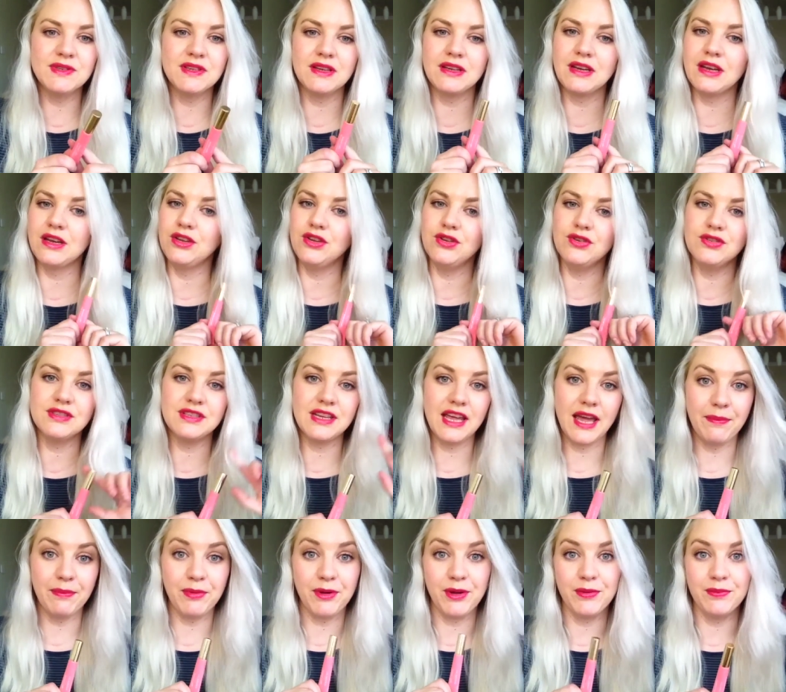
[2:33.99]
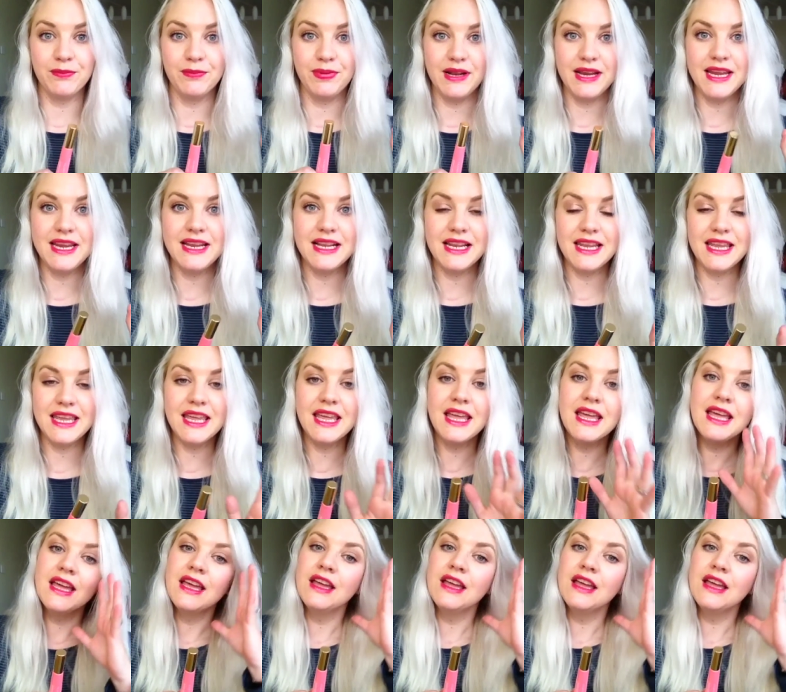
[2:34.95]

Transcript: that I used up completely,